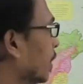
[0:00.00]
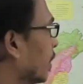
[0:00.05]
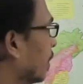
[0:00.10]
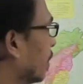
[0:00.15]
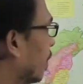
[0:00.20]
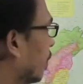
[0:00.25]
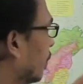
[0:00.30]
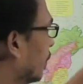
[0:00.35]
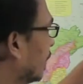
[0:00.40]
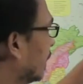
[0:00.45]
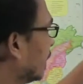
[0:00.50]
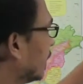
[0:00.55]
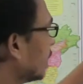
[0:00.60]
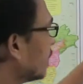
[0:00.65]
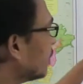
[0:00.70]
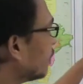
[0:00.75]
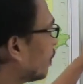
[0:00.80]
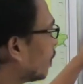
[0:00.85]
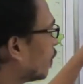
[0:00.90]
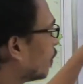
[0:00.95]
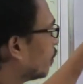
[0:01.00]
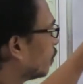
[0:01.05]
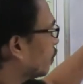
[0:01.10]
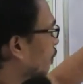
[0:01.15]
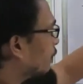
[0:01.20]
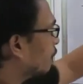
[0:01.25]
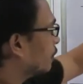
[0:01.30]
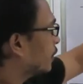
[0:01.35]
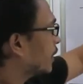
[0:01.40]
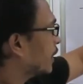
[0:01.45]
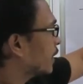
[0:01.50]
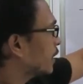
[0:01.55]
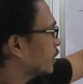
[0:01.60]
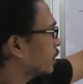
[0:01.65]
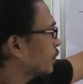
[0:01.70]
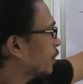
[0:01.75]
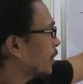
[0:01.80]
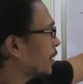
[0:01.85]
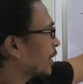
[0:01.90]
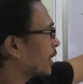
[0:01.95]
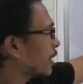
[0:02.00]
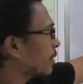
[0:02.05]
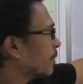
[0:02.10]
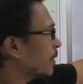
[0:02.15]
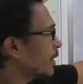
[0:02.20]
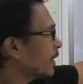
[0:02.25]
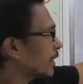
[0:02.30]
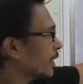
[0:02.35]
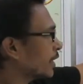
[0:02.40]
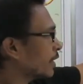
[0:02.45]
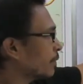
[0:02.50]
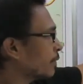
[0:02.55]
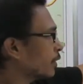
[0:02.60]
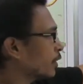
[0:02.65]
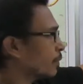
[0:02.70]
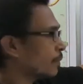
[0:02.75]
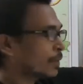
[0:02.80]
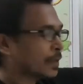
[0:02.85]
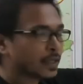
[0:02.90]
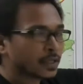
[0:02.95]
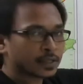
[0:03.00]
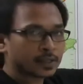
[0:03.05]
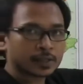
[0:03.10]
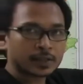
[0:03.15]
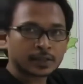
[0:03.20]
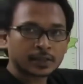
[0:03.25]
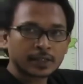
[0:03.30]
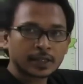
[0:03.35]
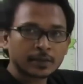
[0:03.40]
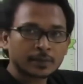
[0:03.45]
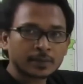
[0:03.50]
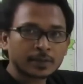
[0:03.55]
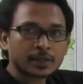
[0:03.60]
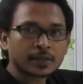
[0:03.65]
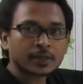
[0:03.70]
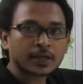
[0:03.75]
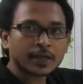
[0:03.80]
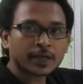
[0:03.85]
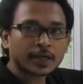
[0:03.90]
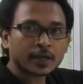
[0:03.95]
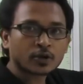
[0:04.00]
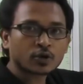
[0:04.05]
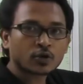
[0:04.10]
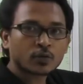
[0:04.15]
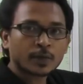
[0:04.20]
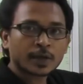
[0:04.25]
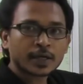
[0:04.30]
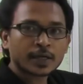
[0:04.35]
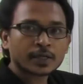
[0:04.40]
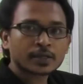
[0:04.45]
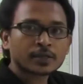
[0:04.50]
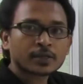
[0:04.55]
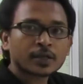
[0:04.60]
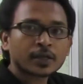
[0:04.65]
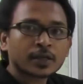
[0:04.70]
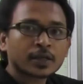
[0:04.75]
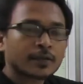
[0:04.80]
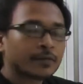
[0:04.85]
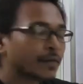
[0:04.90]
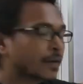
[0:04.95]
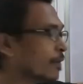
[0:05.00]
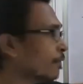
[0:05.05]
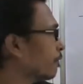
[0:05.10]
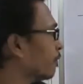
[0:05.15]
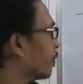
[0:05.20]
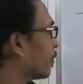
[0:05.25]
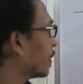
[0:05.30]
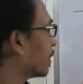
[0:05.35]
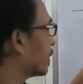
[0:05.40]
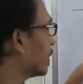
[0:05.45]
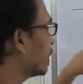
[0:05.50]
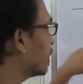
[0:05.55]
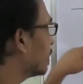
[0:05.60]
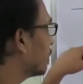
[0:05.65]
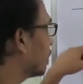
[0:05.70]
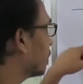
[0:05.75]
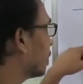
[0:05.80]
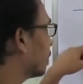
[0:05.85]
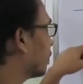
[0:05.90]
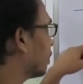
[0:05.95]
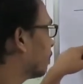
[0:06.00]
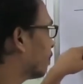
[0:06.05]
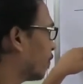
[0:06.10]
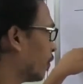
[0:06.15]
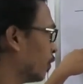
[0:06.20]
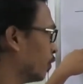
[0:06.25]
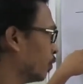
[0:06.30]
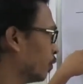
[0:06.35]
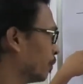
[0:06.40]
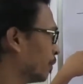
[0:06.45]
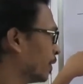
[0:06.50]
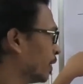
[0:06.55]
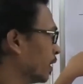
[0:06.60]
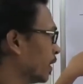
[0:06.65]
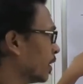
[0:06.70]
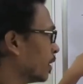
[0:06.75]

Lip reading: Now in this for loop there is no increment decrement operation, that means third argument is not given for this for loop.